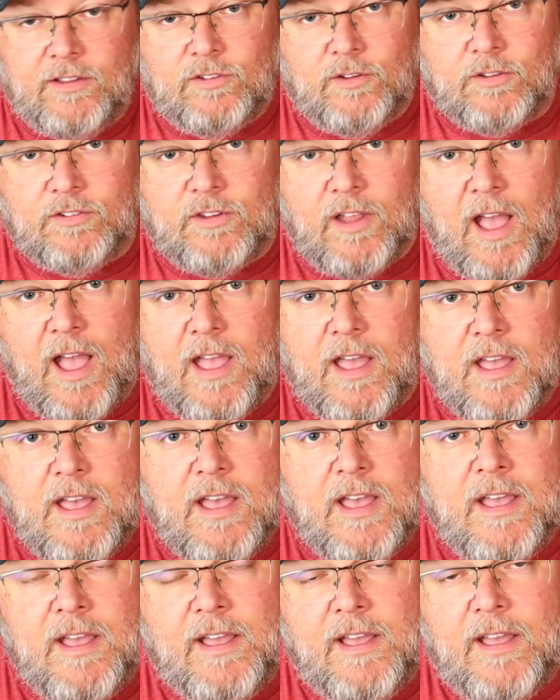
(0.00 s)
So it's not,
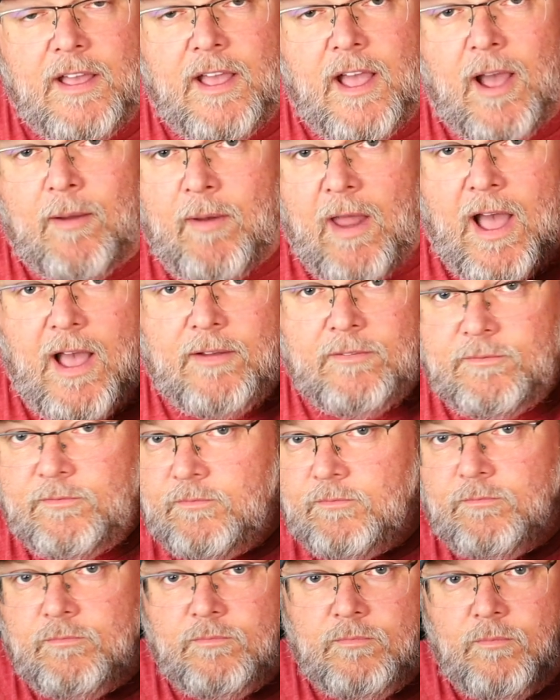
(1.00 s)
I'm not
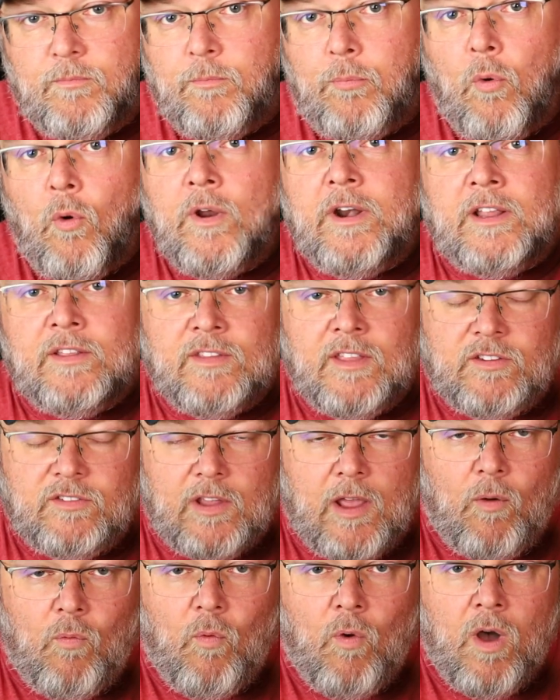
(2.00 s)
pointing this
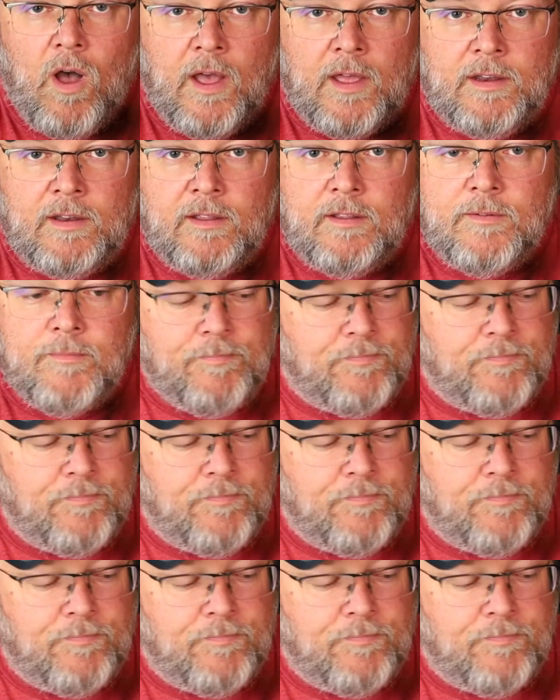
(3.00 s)
at one